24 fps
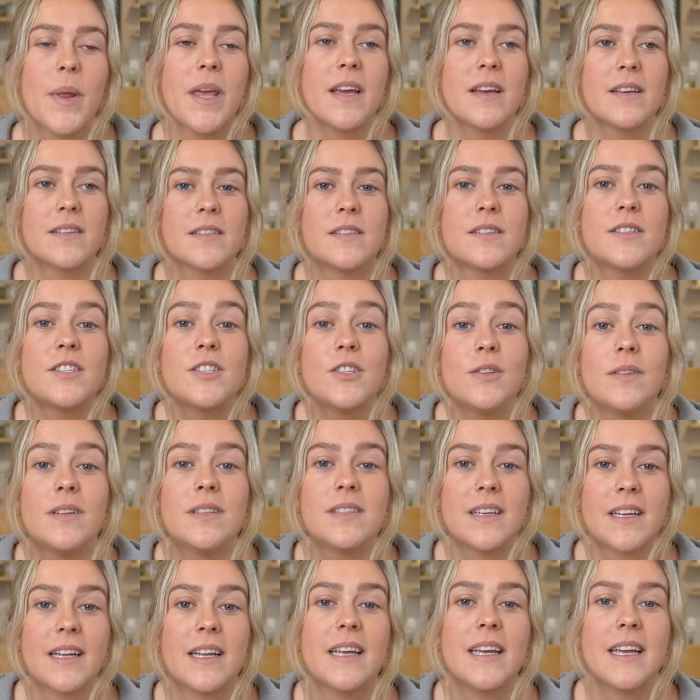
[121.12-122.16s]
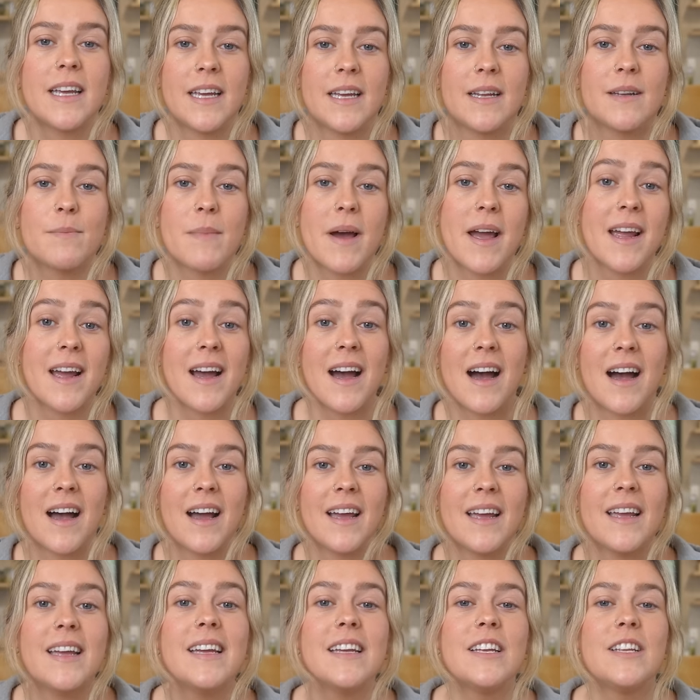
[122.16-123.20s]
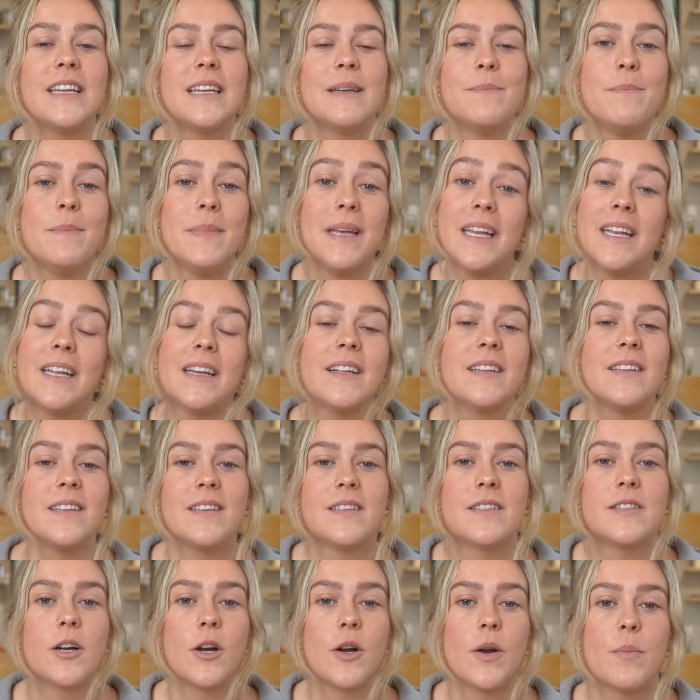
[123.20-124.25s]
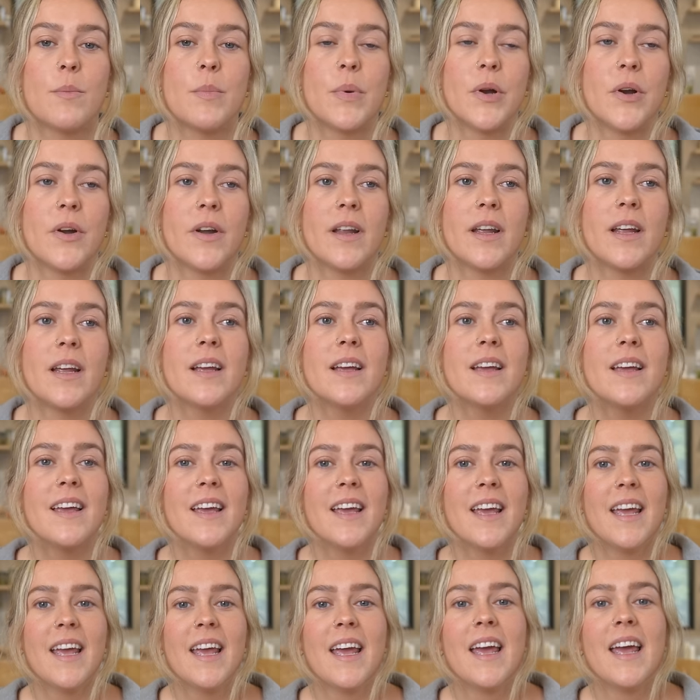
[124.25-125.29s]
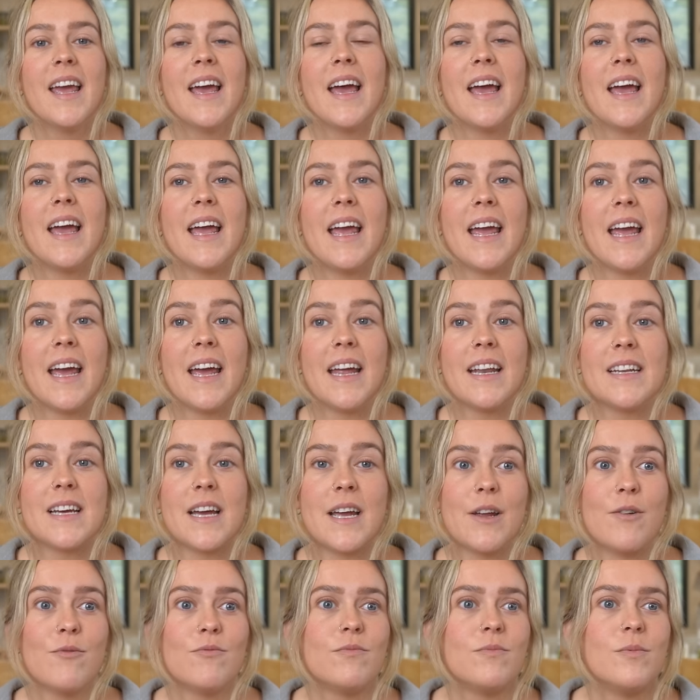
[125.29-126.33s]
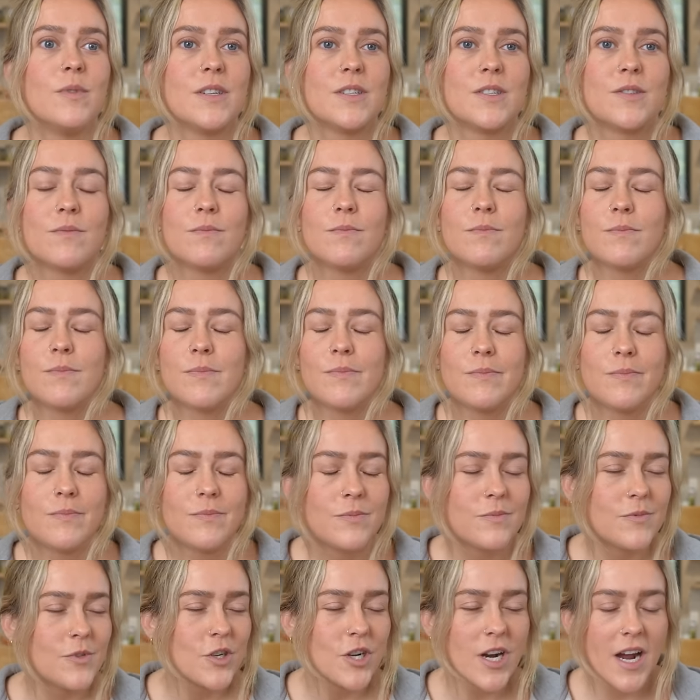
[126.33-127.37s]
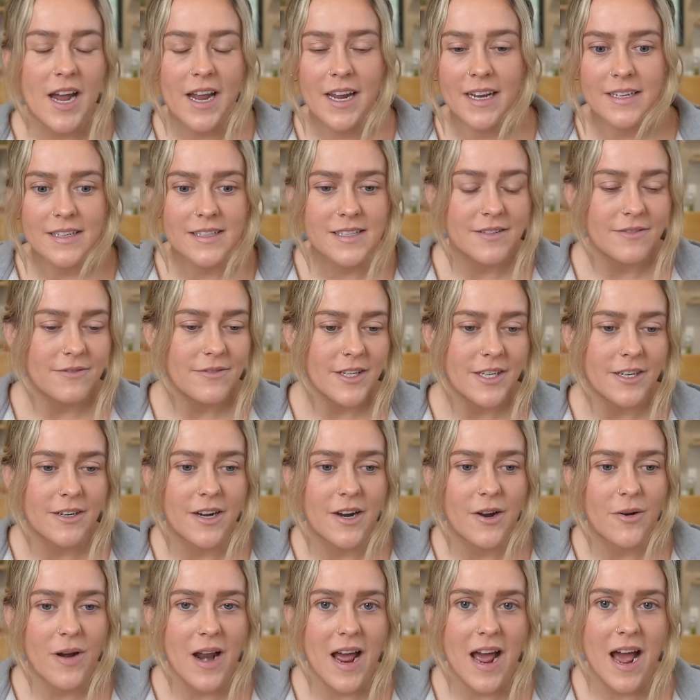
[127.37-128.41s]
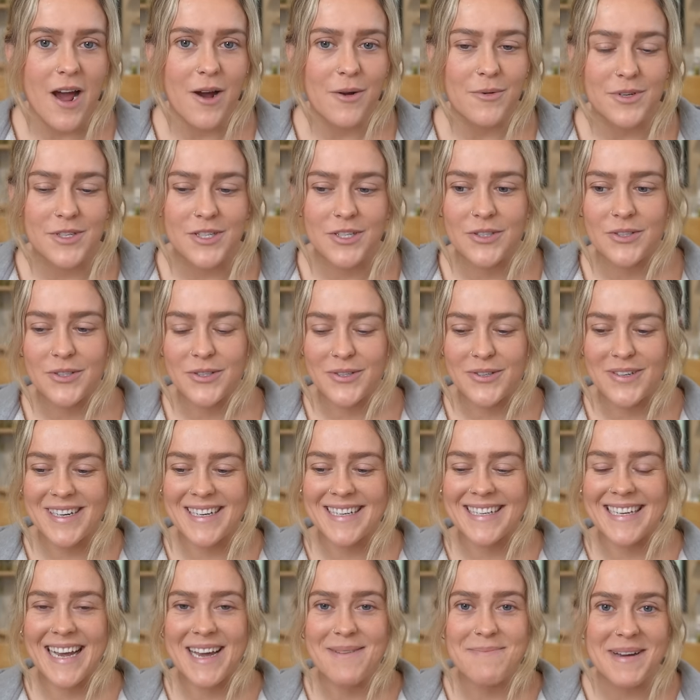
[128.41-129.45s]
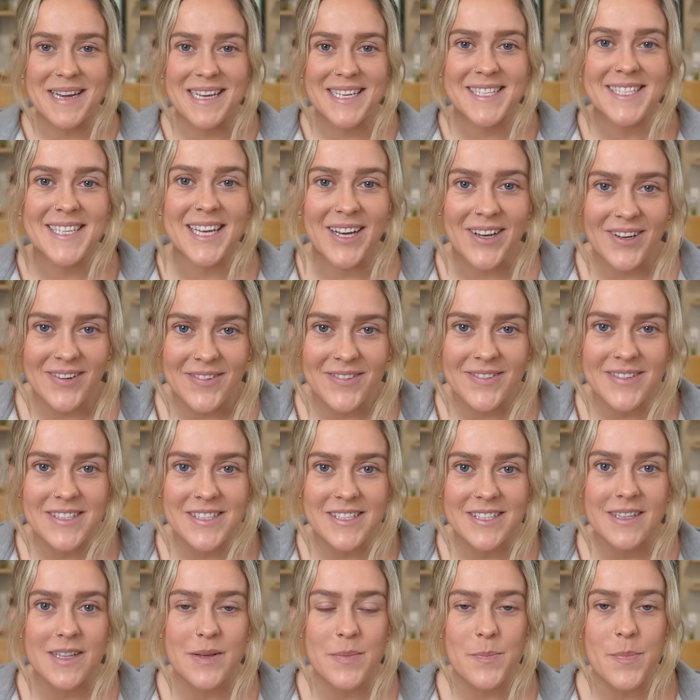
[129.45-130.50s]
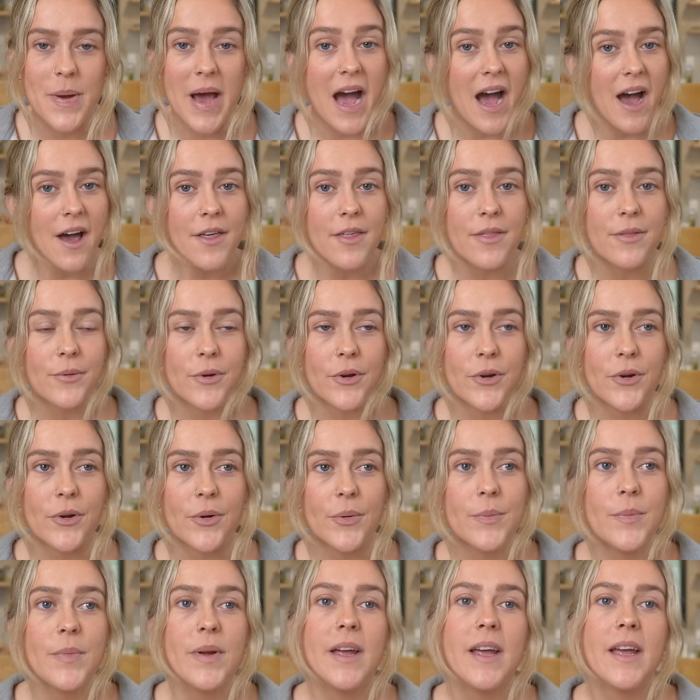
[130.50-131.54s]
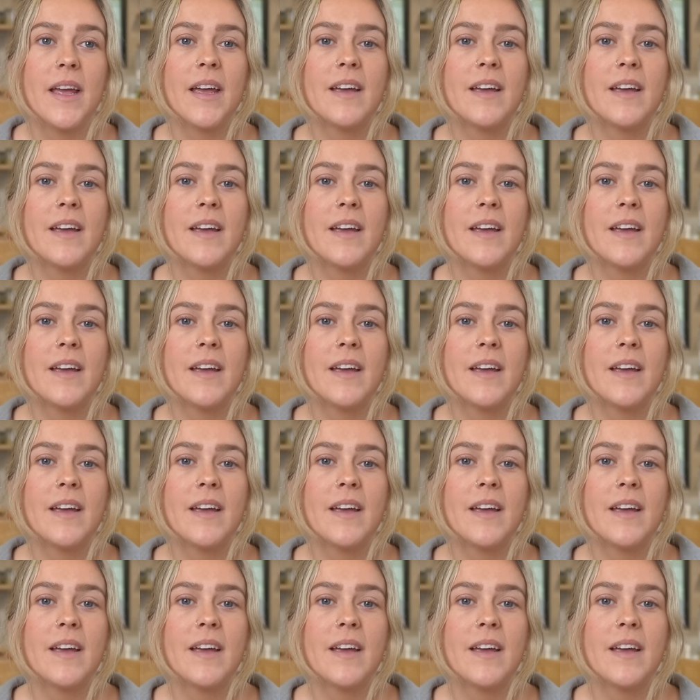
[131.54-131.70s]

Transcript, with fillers: because as soon as it hit my eye, it immediately started burning. And I was trying to figure out how to get myself to the bathroom